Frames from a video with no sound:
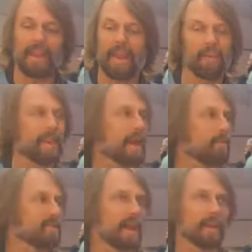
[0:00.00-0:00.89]
care that I
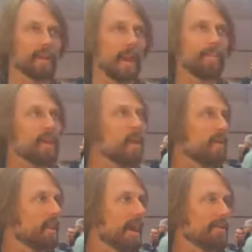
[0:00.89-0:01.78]
was like, I'm
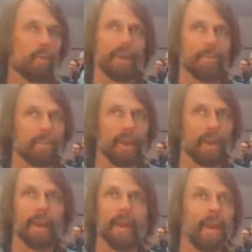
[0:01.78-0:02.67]
done. I don't want to
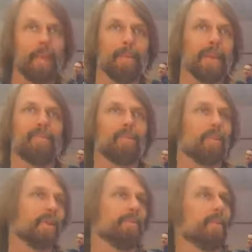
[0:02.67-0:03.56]
play. I mean, even
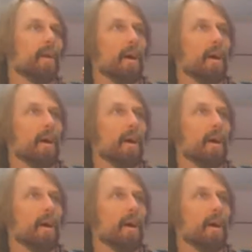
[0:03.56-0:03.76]
when